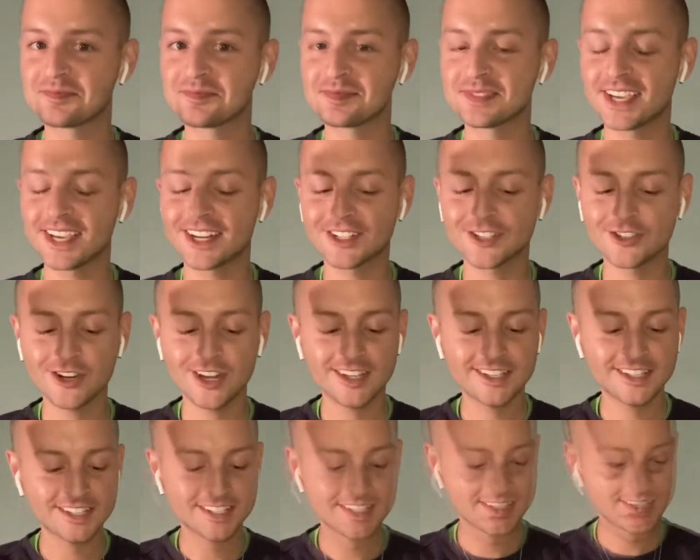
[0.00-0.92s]
gotta
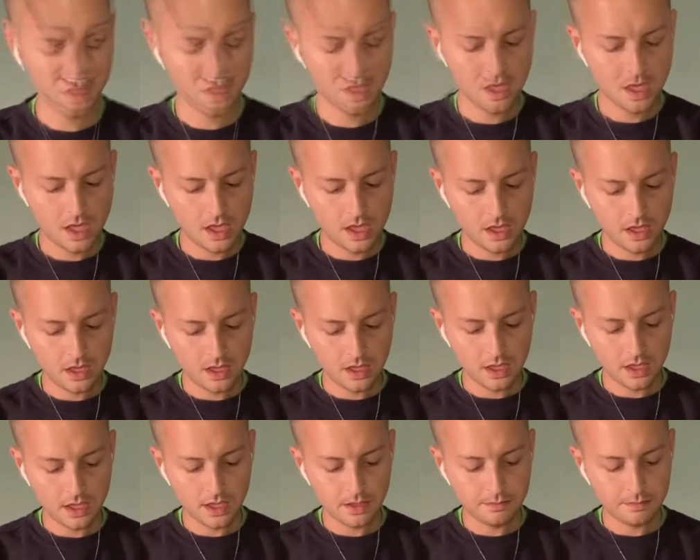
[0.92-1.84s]
trust.
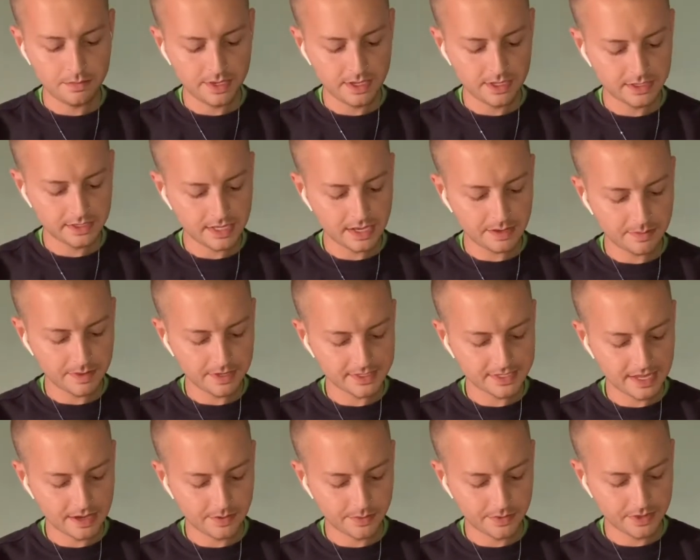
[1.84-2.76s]
And being side by
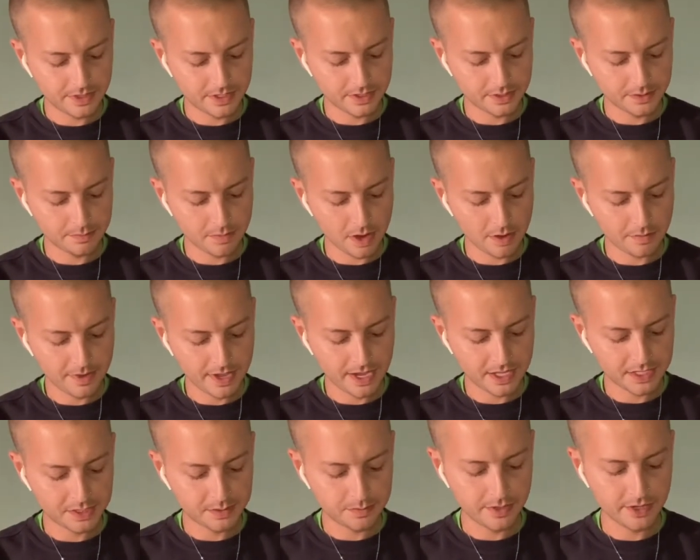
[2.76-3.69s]
side with this
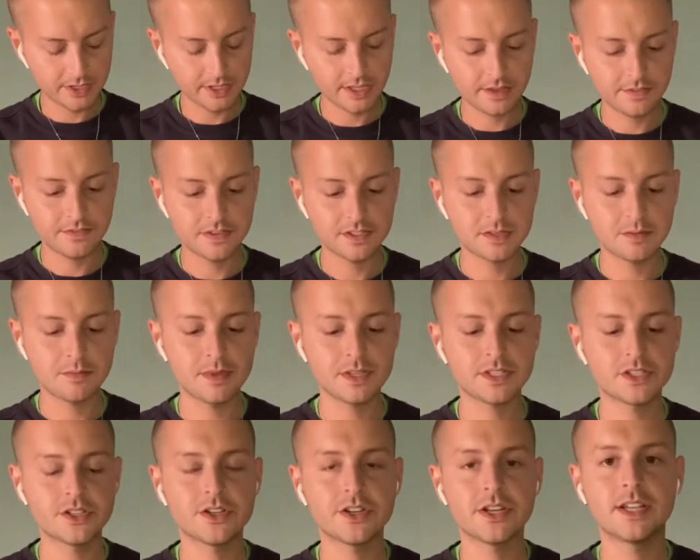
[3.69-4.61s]
Bobcat spirit life is a
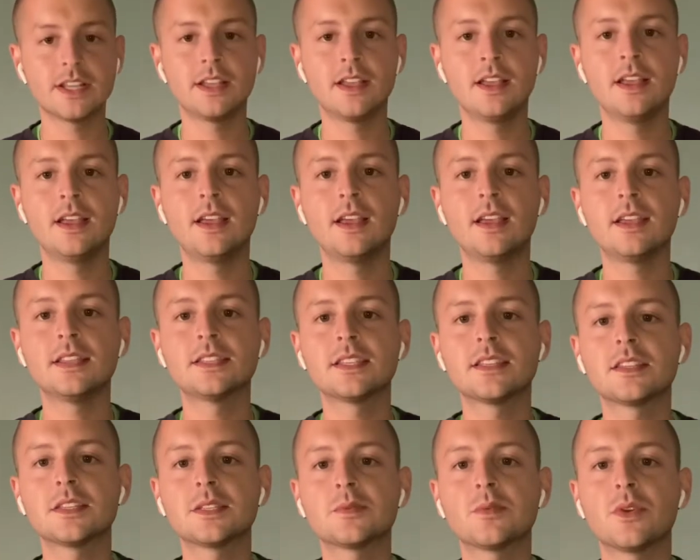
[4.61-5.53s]
mystery. It's at
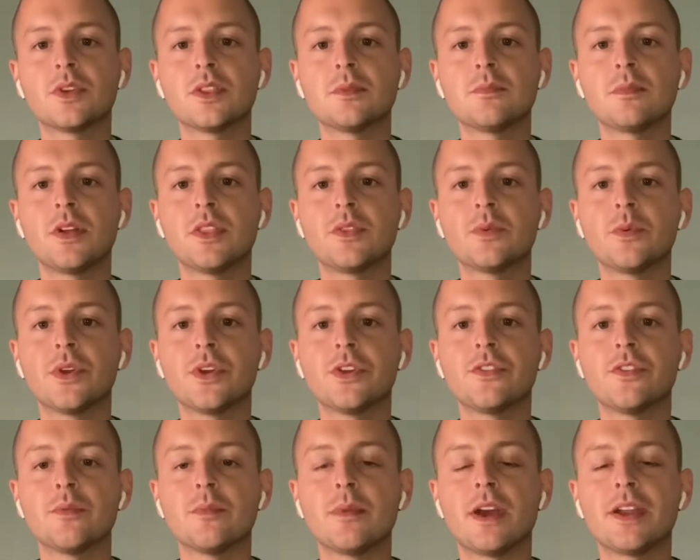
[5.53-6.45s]
this point in the month where you're
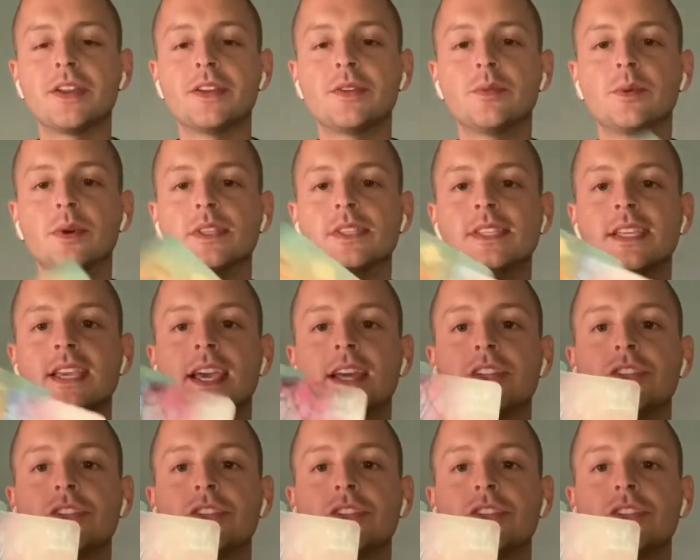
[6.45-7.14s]
reminded once again